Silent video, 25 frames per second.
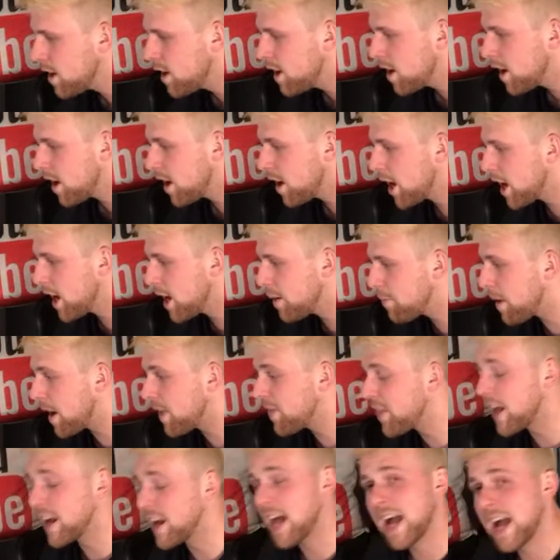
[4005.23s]
And
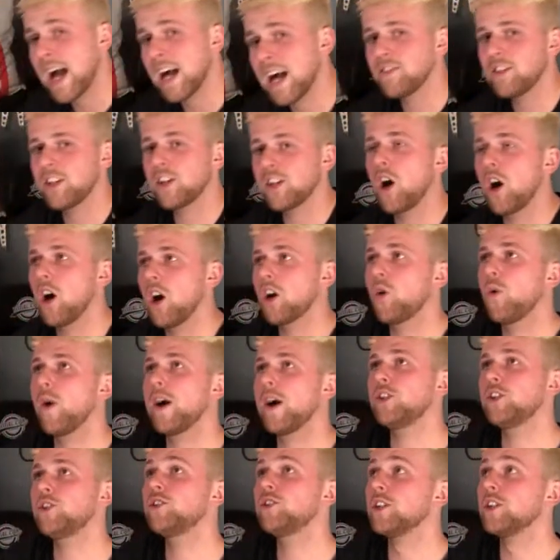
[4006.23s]
then I actually got a
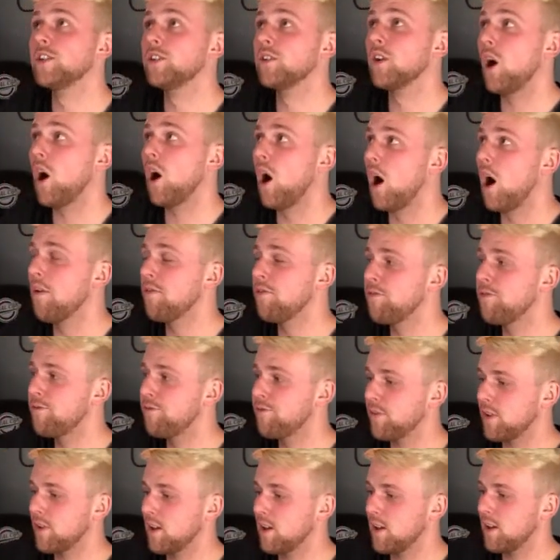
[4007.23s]
question off
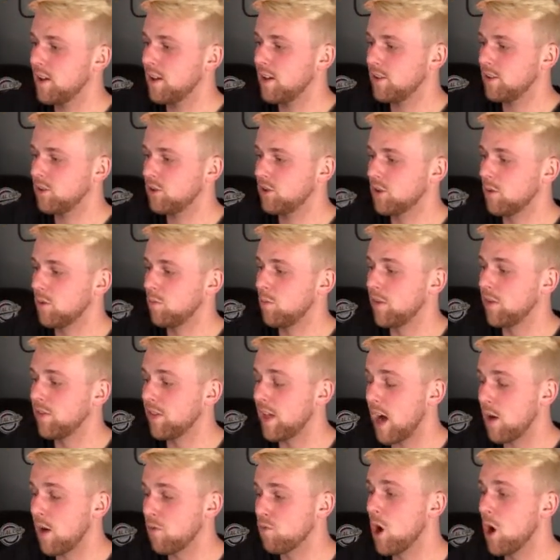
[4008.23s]
someone that
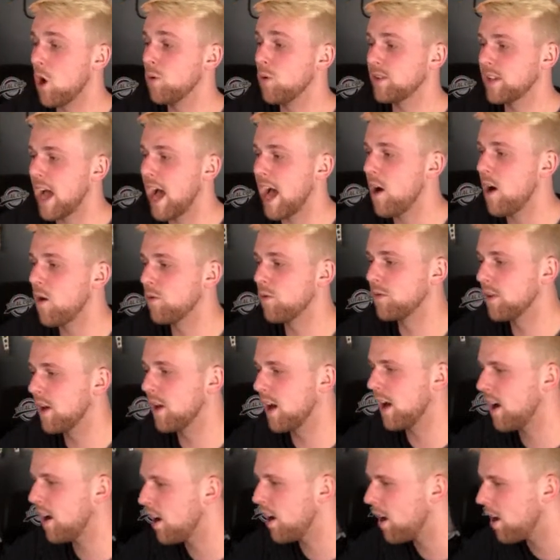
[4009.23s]
I wrote down.
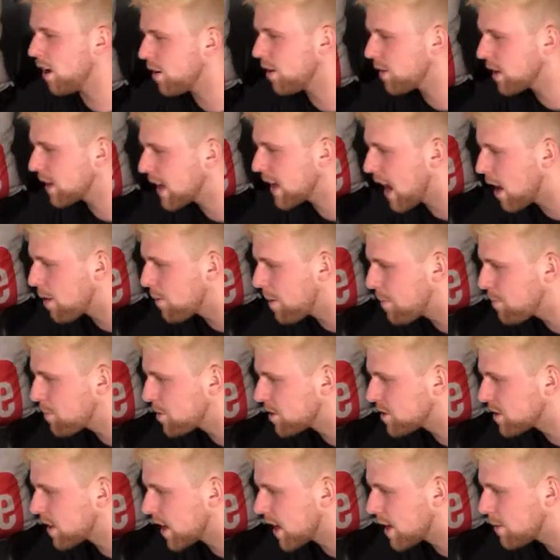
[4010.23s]
Oh, I can't remember his
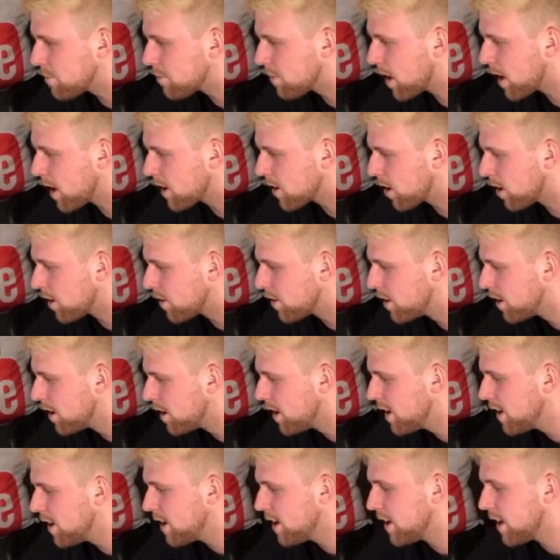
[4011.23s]
name. Hang on.
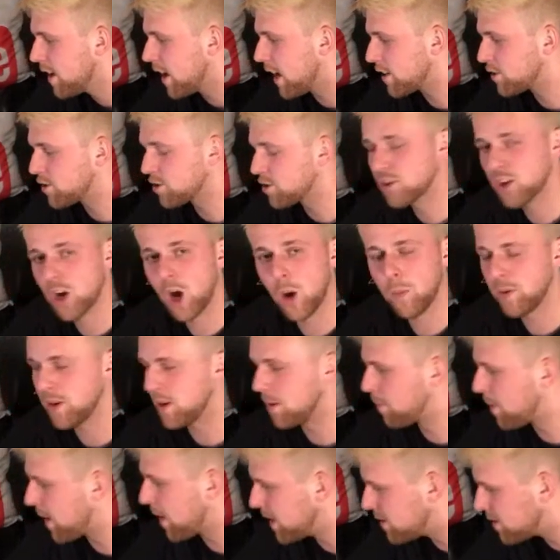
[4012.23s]
I just copied and
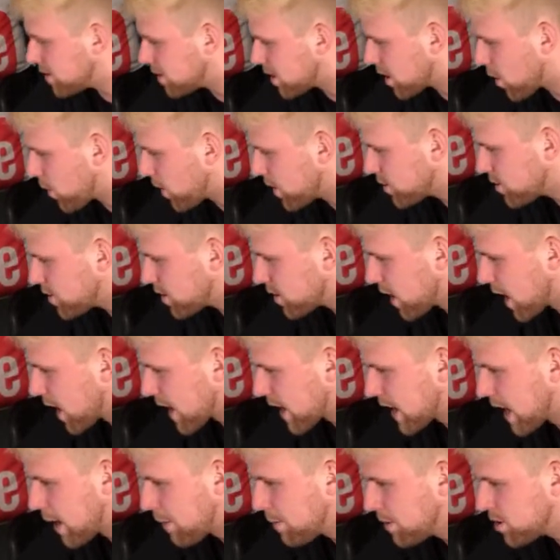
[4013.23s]
pasted the question like an
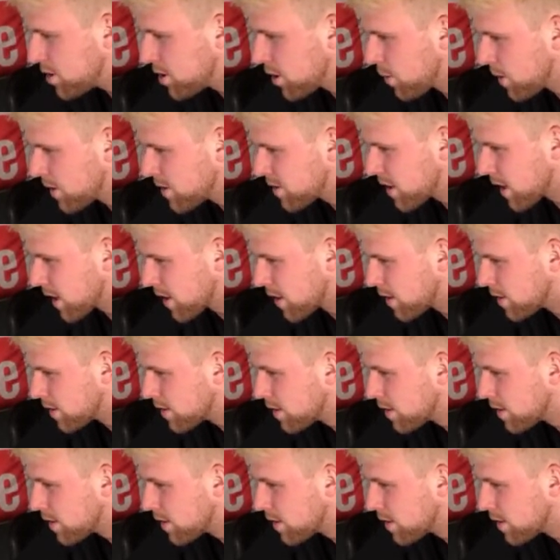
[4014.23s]
amateur. 1 second.